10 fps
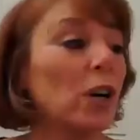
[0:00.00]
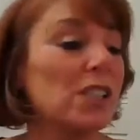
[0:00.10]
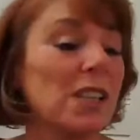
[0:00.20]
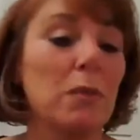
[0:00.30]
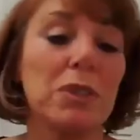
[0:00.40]

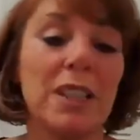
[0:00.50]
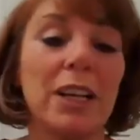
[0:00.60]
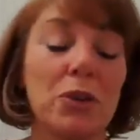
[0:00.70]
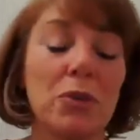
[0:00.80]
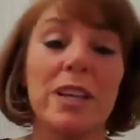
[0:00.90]
I will
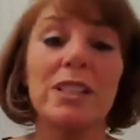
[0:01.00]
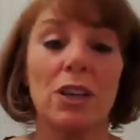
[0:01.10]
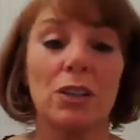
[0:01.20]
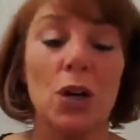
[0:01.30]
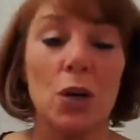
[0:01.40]
tell you this
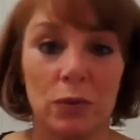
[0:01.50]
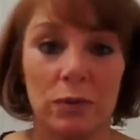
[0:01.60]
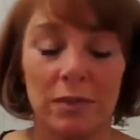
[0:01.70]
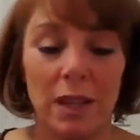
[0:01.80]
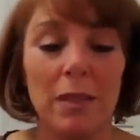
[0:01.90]
alone,
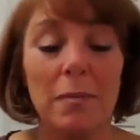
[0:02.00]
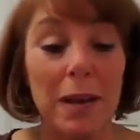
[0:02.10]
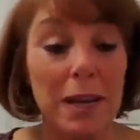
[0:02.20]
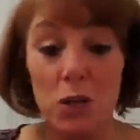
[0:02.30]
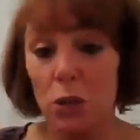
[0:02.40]
that the
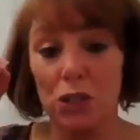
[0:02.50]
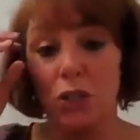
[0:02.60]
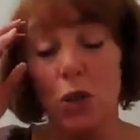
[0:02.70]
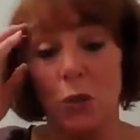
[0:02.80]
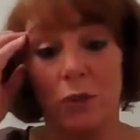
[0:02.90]
money course
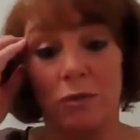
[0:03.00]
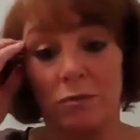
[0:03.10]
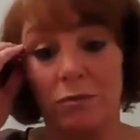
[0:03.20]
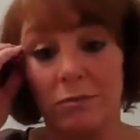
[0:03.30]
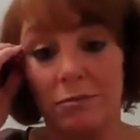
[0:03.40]
alone
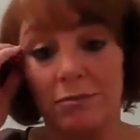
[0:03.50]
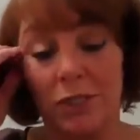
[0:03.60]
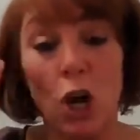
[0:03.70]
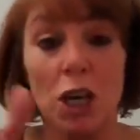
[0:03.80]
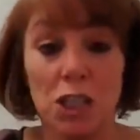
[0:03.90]

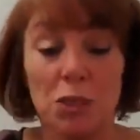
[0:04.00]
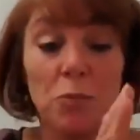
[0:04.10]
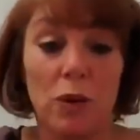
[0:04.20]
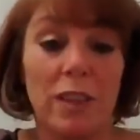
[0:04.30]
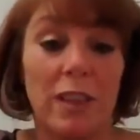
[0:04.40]
costs
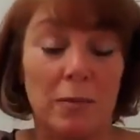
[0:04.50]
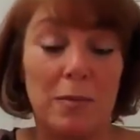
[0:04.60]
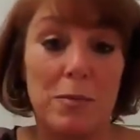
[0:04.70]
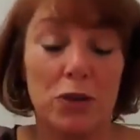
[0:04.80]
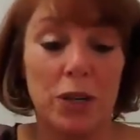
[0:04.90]
more than the
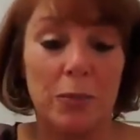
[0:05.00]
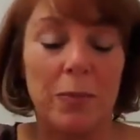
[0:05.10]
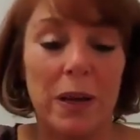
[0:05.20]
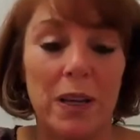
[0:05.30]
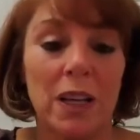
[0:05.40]
membership,
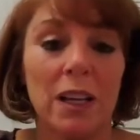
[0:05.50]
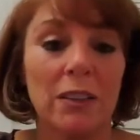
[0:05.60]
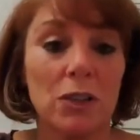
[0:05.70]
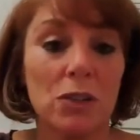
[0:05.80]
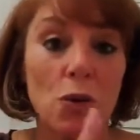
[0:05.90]
but
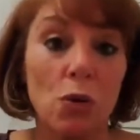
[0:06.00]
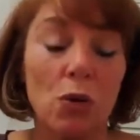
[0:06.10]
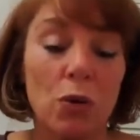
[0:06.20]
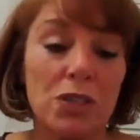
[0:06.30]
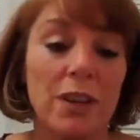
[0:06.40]
there's a whole
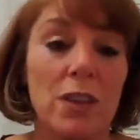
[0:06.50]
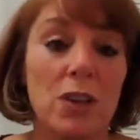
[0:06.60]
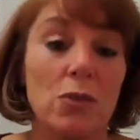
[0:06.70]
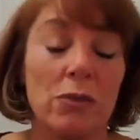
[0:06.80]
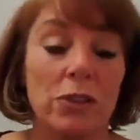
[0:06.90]
course on the
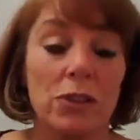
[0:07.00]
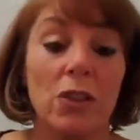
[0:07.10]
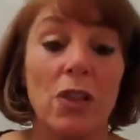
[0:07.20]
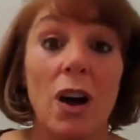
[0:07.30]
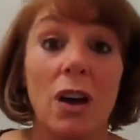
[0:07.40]

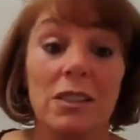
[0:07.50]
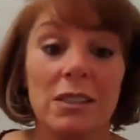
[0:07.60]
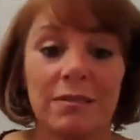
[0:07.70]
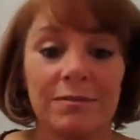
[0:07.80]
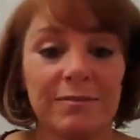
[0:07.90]
universal
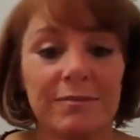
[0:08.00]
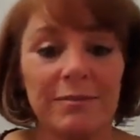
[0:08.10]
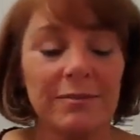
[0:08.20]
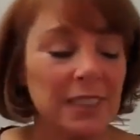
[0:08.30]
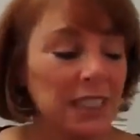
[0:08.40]
laws.
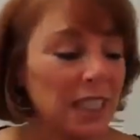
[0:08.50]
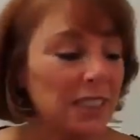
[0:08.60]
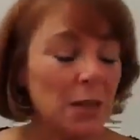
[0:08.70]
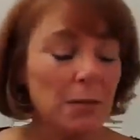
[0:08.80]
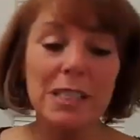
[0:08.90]

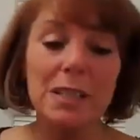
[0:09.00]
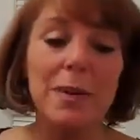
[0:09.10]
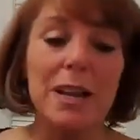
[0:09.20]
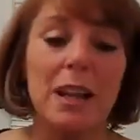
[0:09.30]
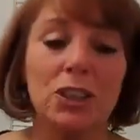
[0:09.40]
To the best of
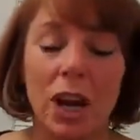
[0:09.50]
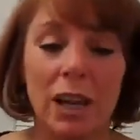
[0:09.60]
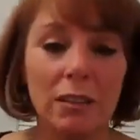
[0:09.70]
my knowledge, I